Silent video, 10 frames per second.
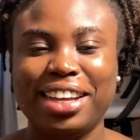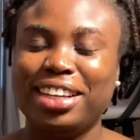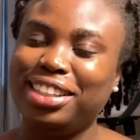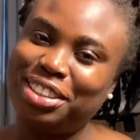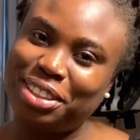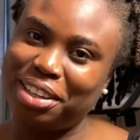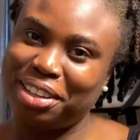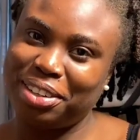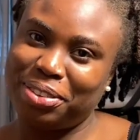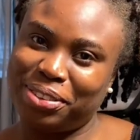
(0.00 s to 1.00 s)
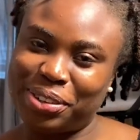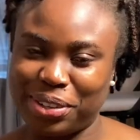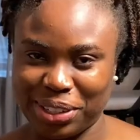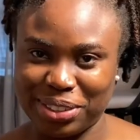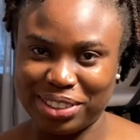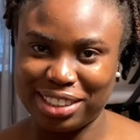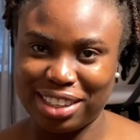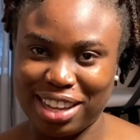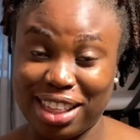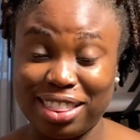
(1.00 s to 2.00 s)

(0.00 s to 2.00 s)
It's your girl Theo in Kosala.